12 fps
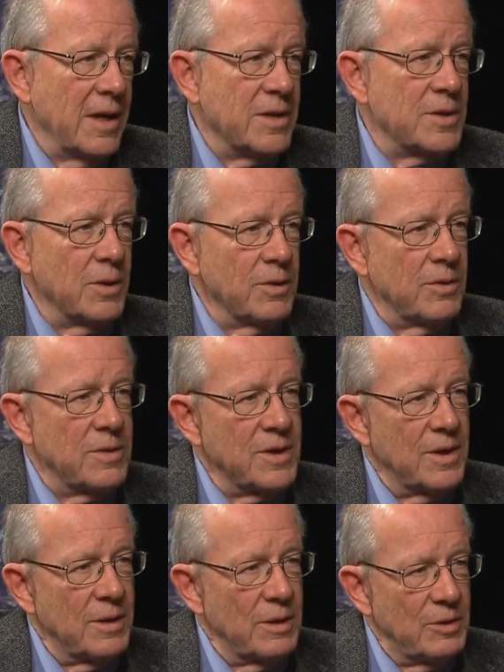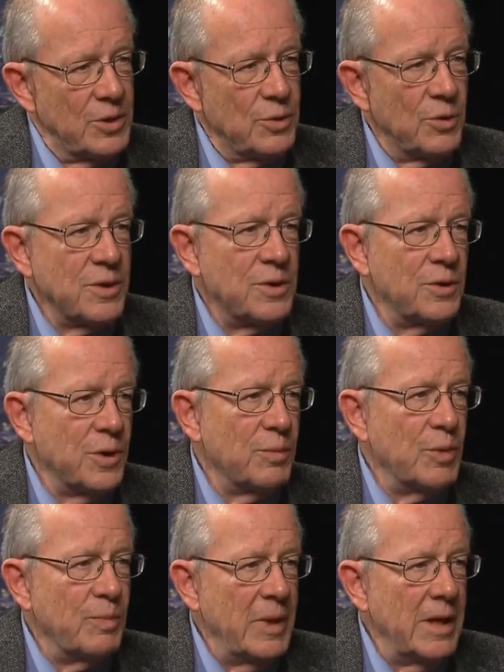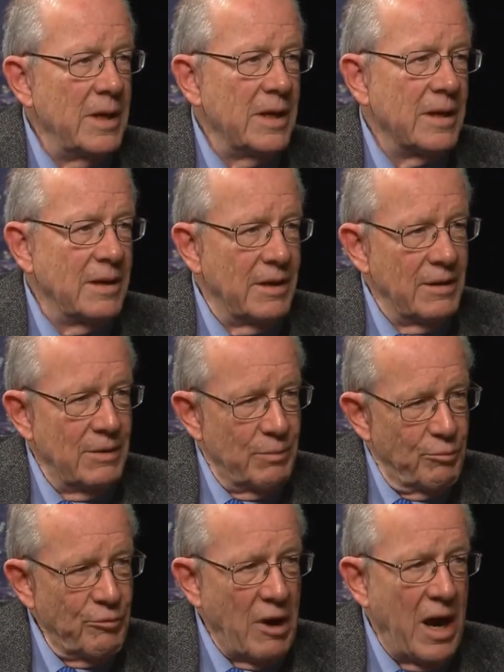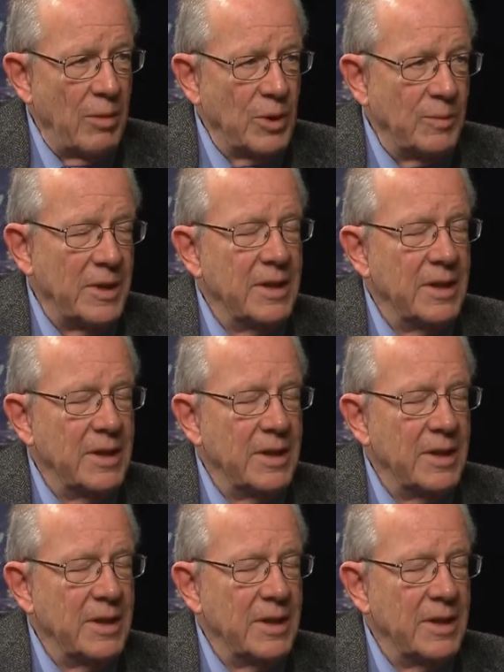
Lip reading: So there's a short-term immediate problem.